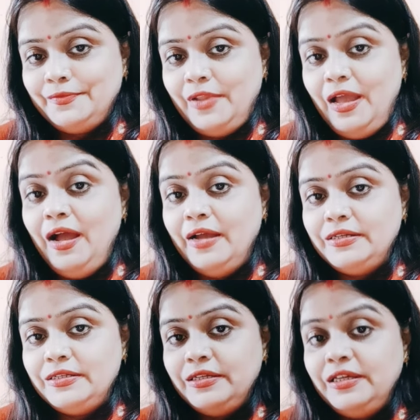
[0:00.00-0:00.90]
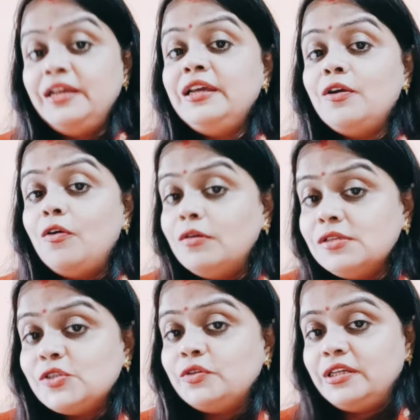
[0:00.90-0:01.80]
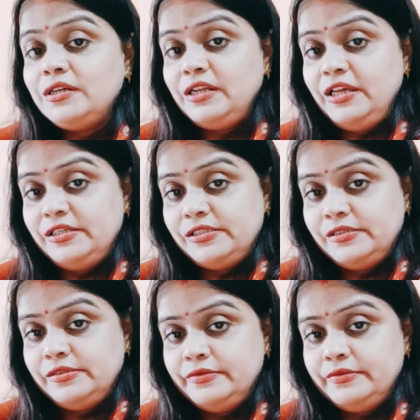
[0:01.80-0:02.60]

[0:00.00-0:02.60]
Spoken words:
And he also regrets